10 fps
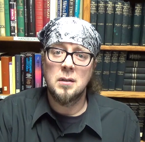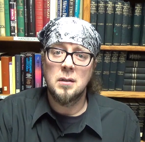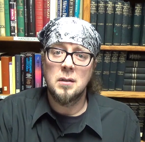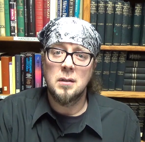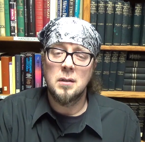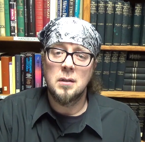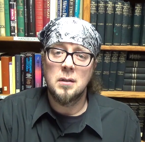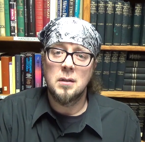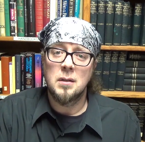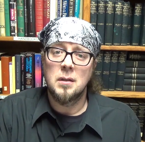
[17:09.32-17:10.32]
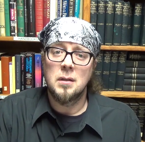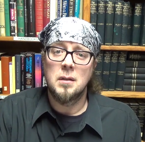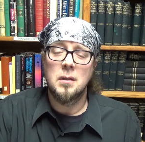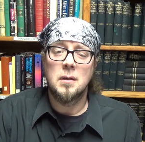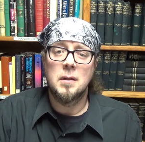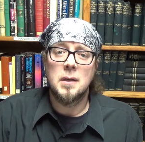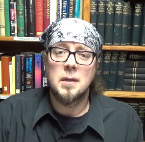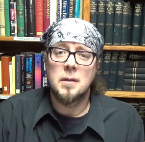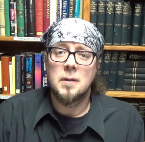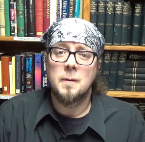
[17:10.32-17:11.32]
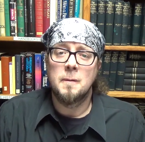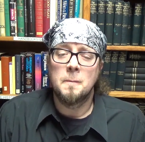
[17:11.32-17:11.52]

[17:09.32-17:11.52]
Nothing is said.